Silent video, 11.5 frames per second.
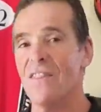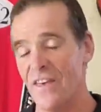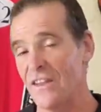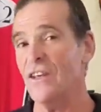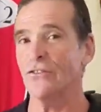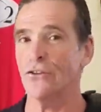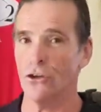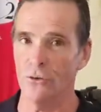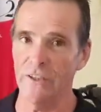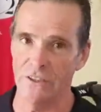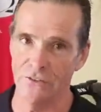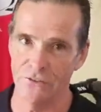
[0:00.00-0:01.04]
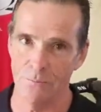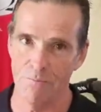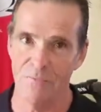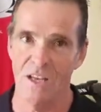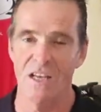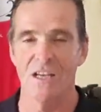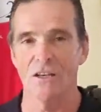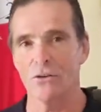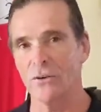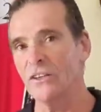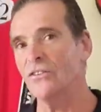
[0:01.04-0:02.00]
Then there's grease.
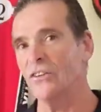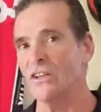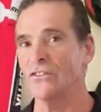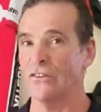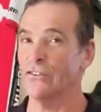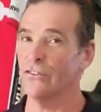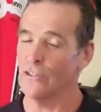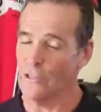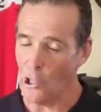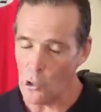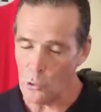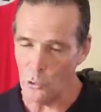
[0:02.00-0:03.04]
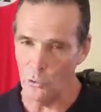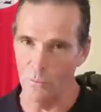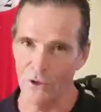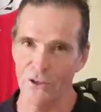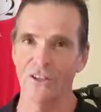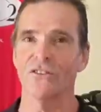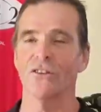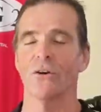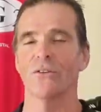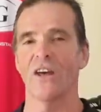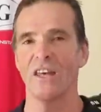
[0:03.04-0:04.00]
Grease is a slow lubricant,
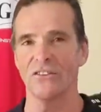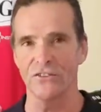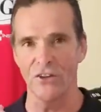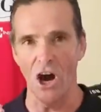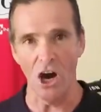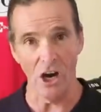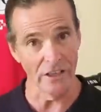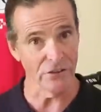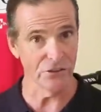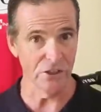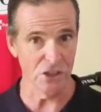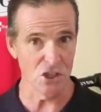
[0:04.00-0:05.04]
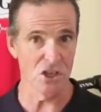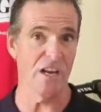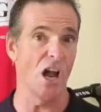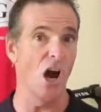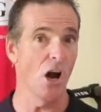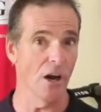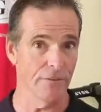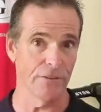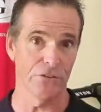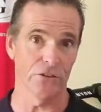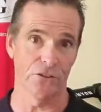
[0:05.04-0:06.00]
so it has high stiction and high
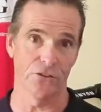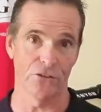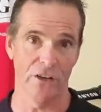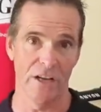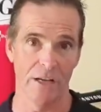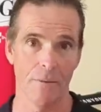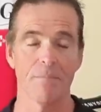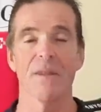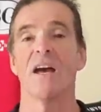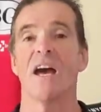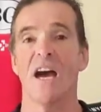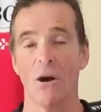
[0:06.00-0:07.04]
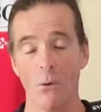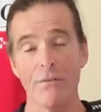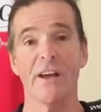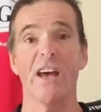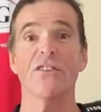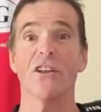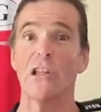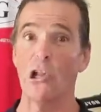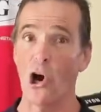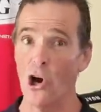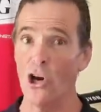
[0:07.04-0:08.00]
viscous drag. However, it has a
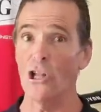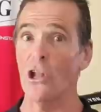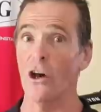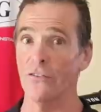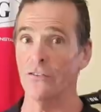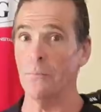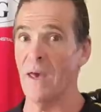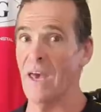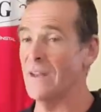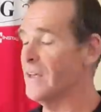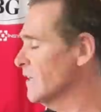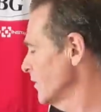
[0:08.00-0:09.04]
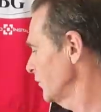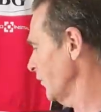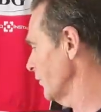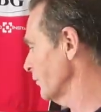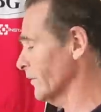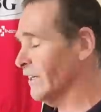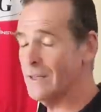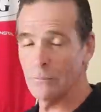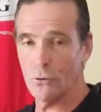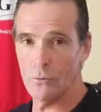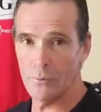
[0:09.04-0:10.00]
longer lifespan, so it'll
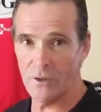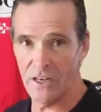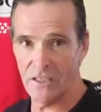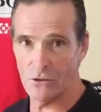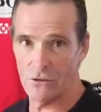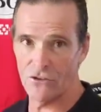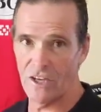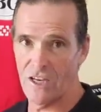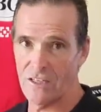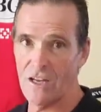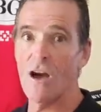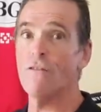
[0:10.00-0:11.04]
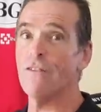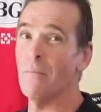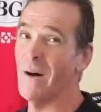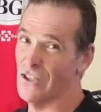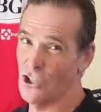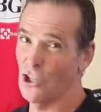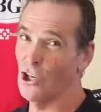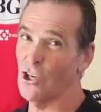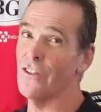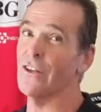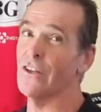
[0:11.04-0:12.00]
keep lubricating your chain for much
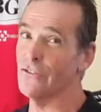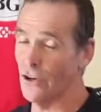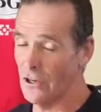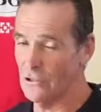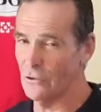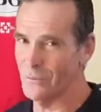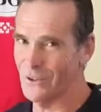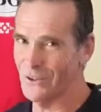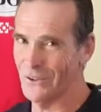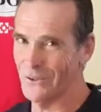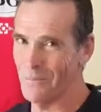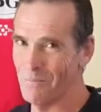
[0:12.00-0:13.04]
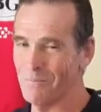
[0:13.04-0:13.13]
longer than a dry lubricant.